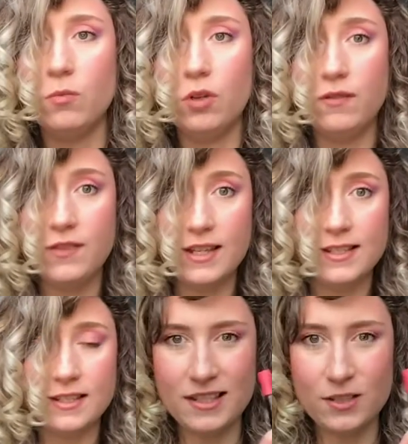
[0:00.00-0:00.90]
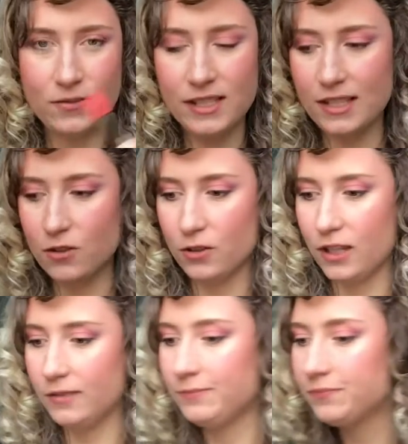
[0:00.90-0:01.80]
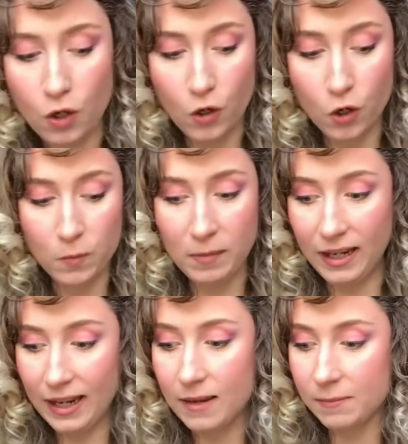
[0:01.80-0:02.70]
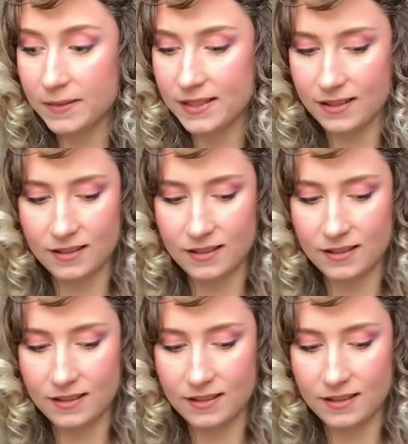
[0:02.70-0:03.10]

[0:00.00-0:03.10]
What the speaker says: of this cerise colour on my lips